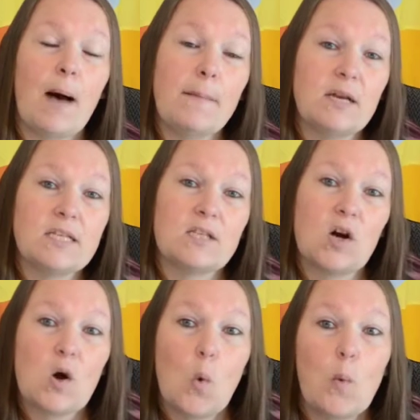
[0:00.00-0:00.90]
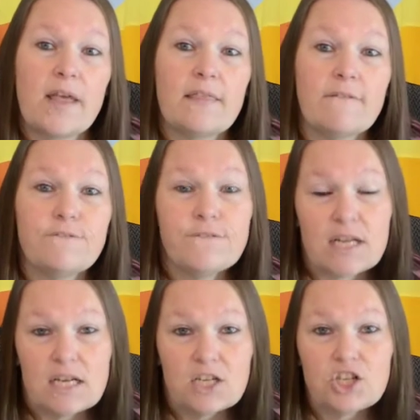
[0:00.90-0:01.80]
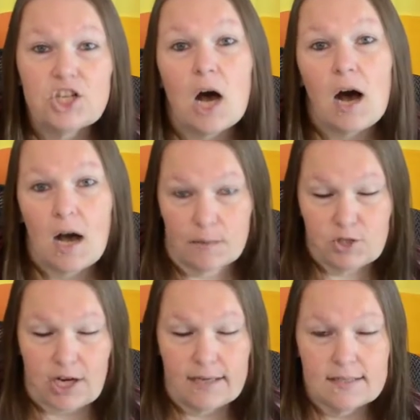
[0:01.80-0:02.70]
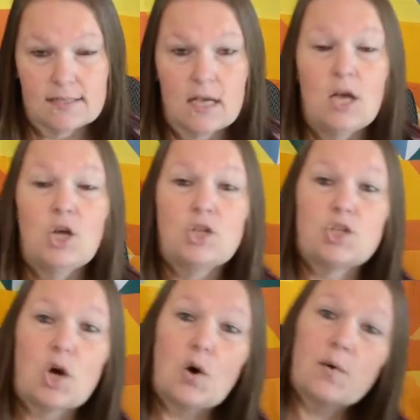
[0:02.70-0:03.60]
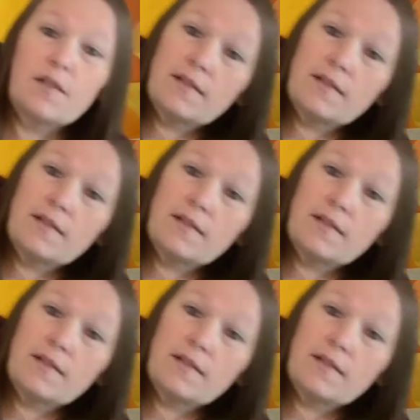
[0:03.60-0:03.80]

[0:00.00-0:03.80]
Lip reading: I'm going to start with finished objects. So the